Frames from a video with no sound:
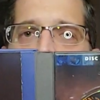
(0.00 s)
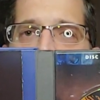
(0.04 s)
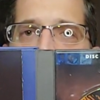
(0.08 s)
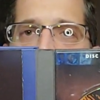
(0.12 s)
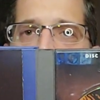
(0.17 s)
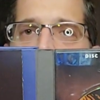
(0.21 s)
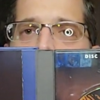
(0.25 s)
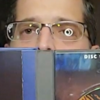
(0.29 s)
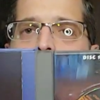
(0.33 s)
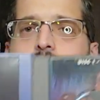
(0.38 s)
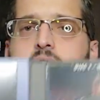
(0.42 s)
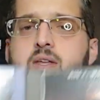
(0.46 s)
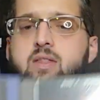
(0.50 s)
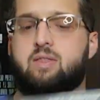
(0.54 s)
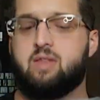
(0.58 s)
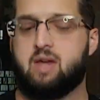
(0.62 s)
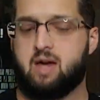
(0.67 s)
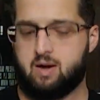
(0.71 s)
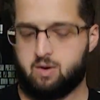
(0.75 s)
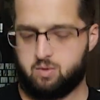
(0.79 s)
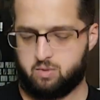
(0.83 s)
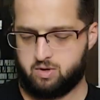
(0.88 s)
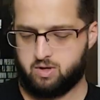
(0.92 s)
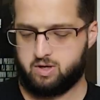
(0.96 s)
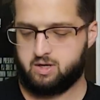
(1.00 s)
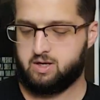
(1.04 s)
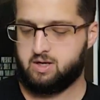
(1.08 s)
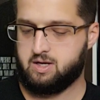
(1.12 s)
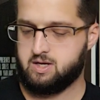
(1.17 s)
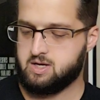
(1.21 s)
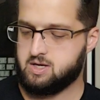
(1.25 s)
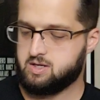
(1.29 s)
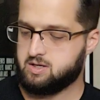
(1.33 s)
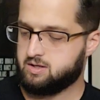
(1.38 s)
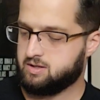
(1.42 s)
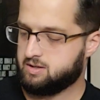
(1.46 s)
So I think that one
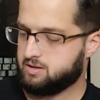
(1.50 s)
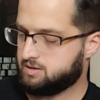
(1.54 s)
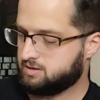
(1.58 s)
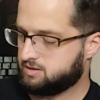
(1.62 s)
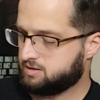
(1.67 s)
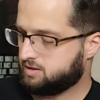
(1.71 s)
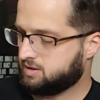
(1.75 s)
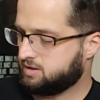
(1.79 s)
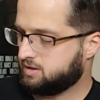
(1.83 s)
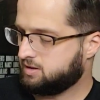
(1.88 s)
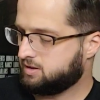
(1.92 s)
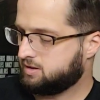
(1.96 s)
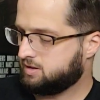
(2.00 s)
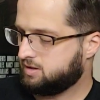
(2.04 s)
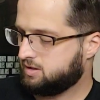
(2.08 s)
is